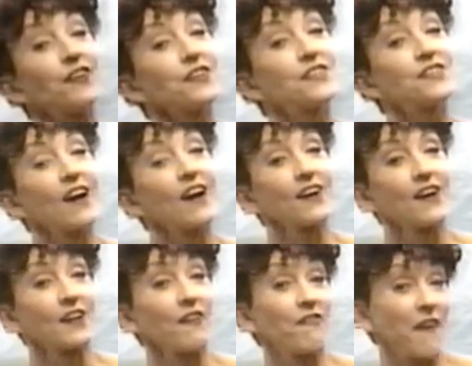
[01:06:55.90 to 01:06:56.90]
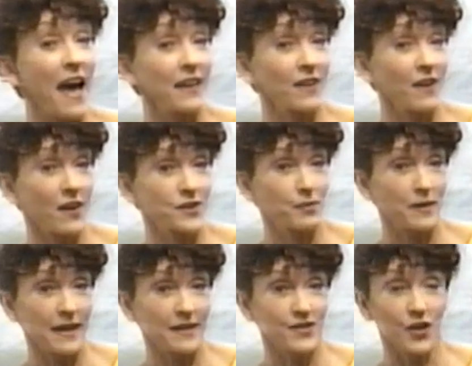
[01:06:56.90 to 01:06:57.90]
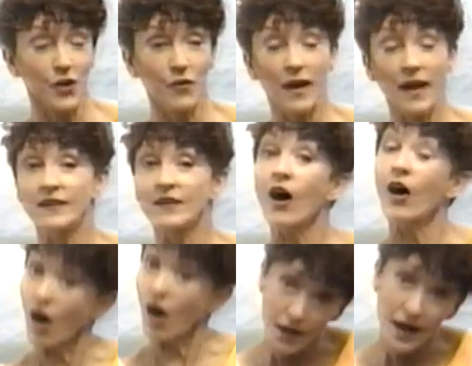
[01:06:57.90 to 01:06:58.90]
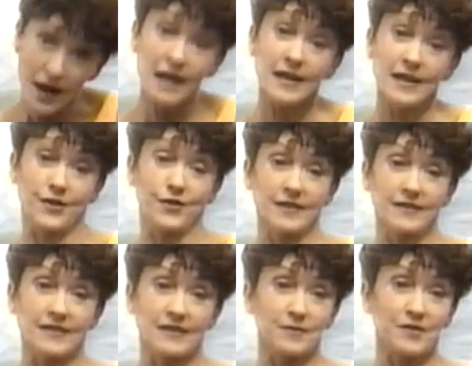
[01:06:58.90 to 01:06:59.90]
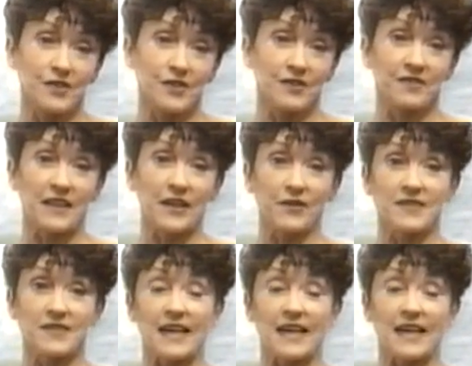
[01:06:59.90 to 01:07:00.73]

you're stuck on a fat loss plateau and are already doing some sort of vigorous